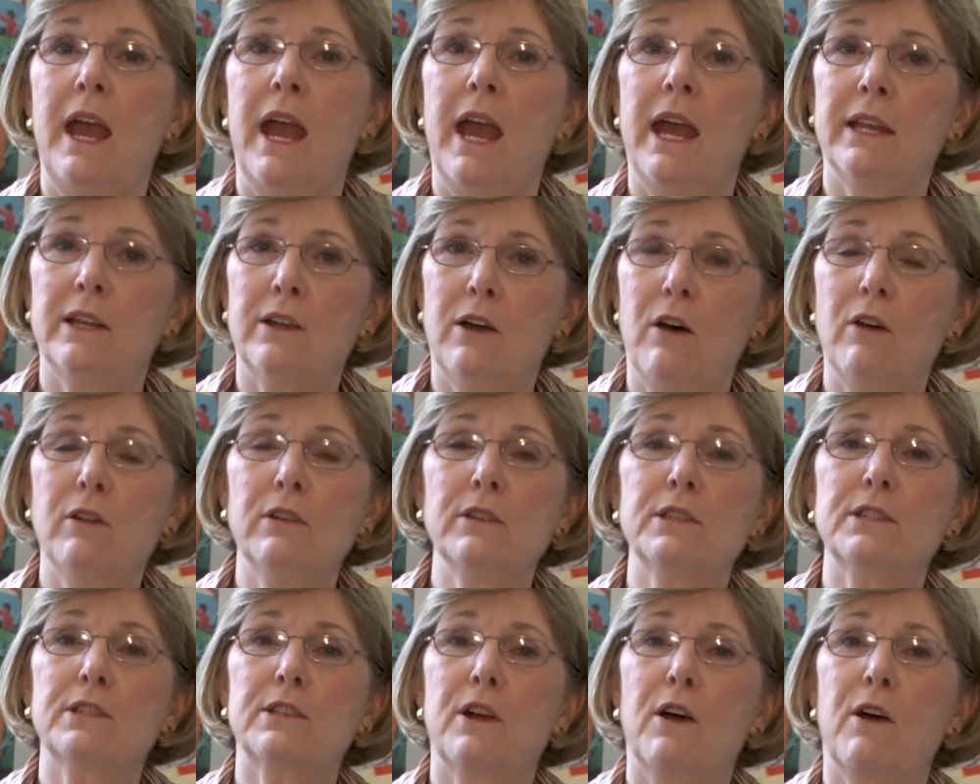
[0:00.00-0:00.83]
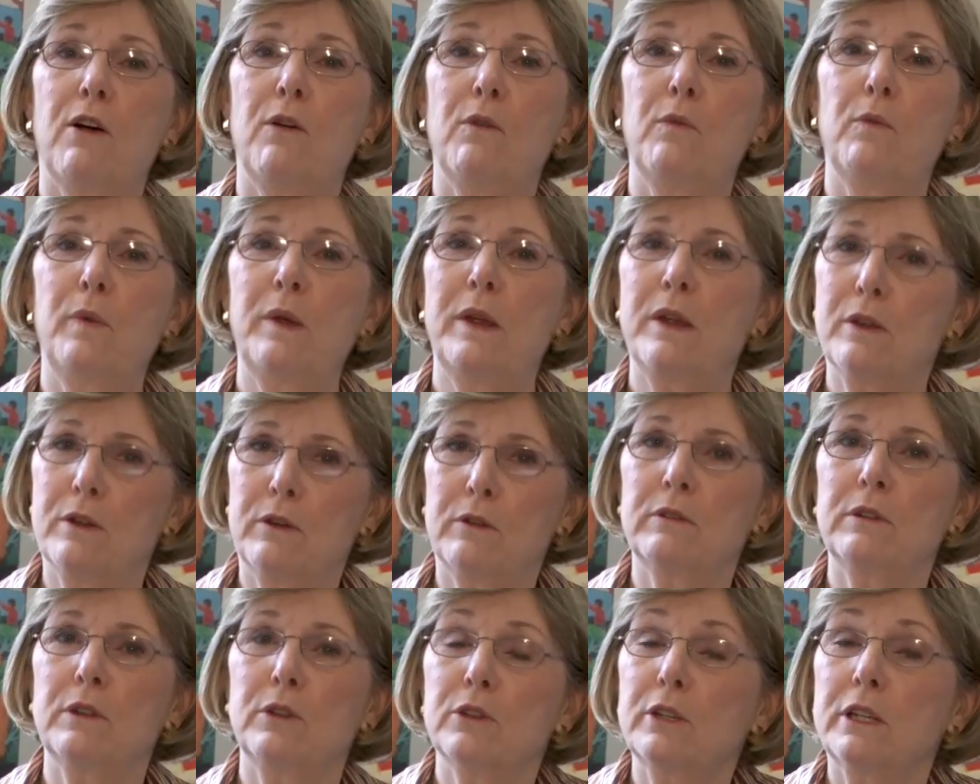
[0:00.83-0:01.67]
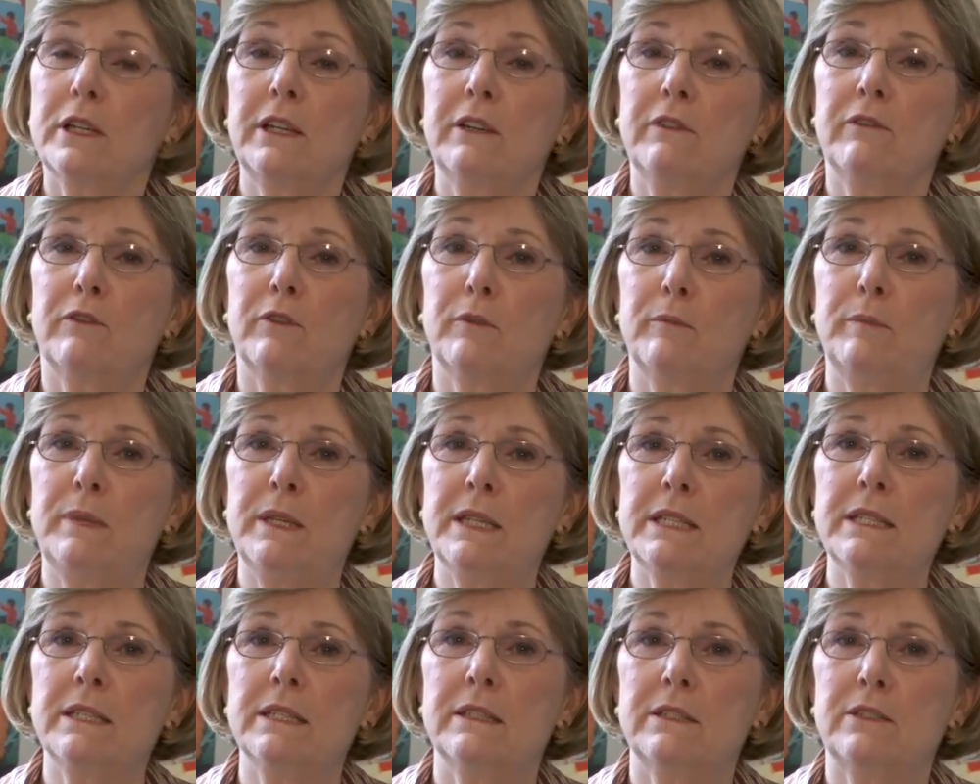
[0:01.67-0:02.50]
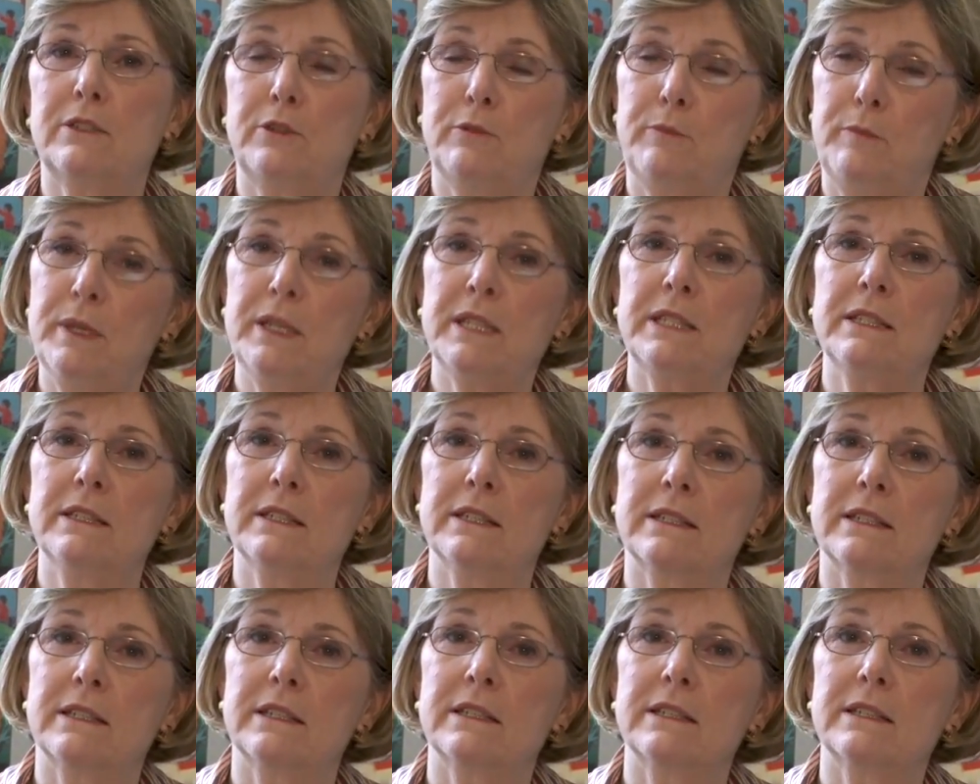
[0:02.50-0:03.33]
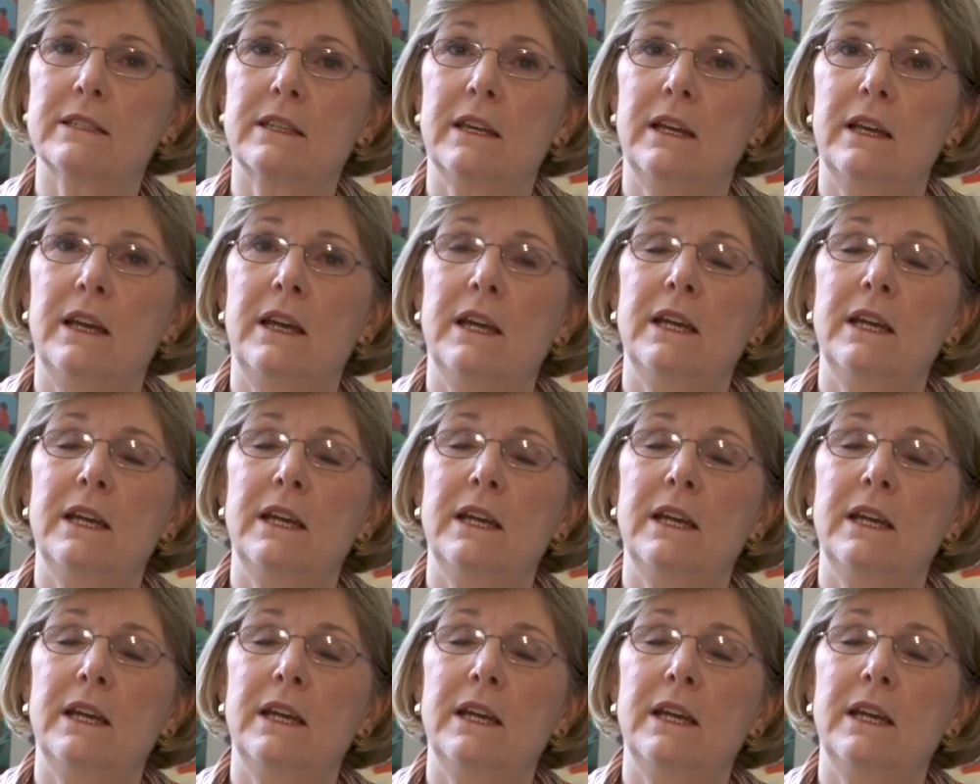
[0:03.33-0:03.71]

And also, we're looking for business to businesses